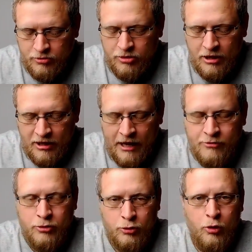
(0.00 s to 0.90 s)
certainly
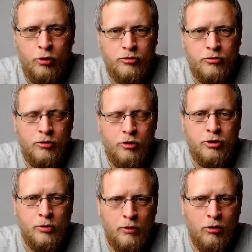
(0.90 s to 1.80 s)
councils
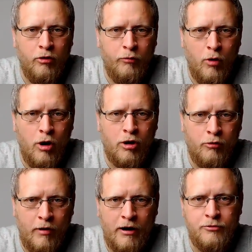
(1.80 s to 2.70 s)
could do a lot of work
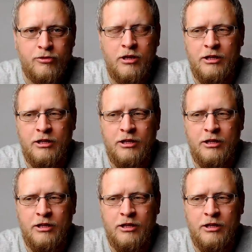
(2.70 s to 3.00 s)
around